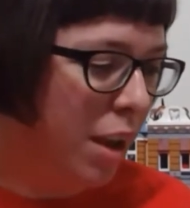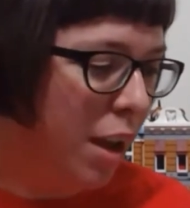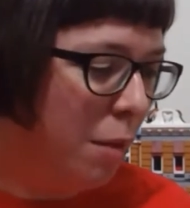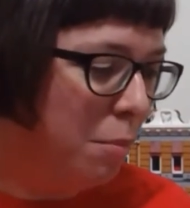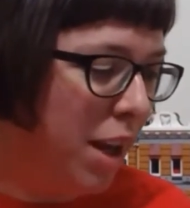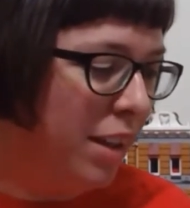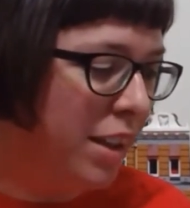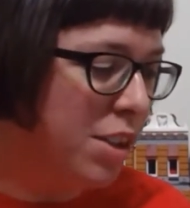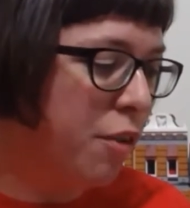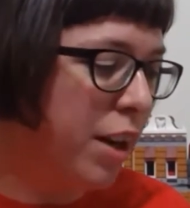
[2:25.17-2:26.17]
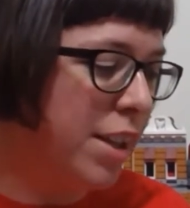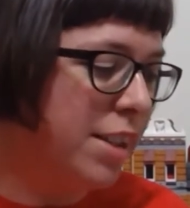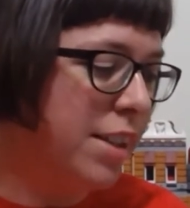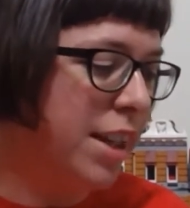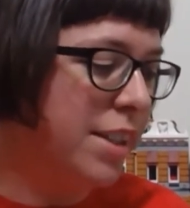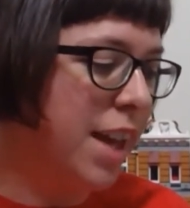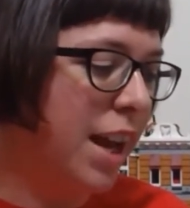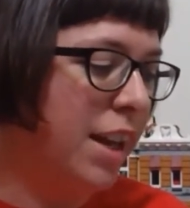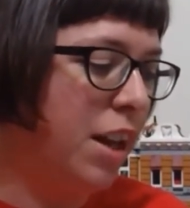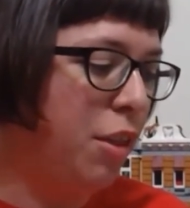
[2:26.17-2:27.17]
Make these creases
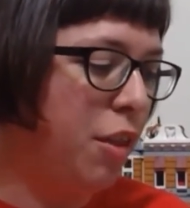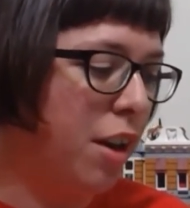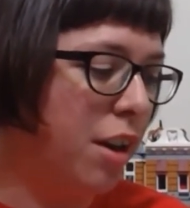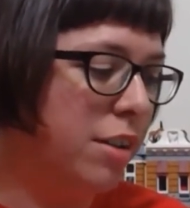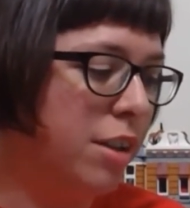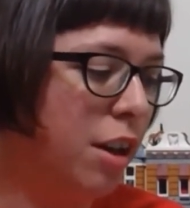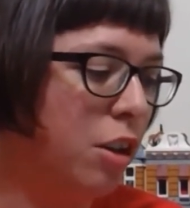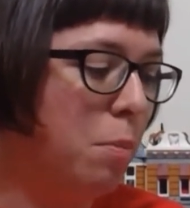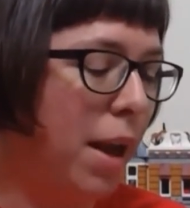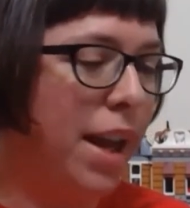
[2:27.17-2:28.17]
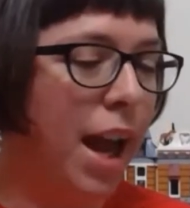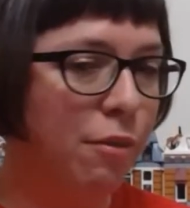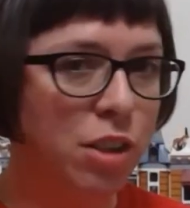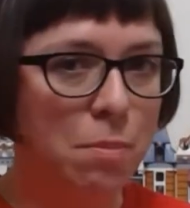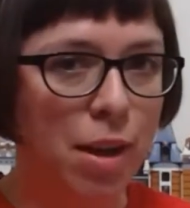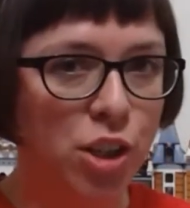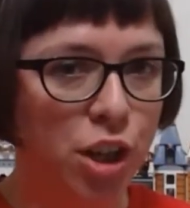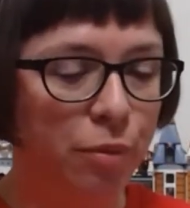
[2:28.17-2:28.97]
exactly in thirds you may have to measure.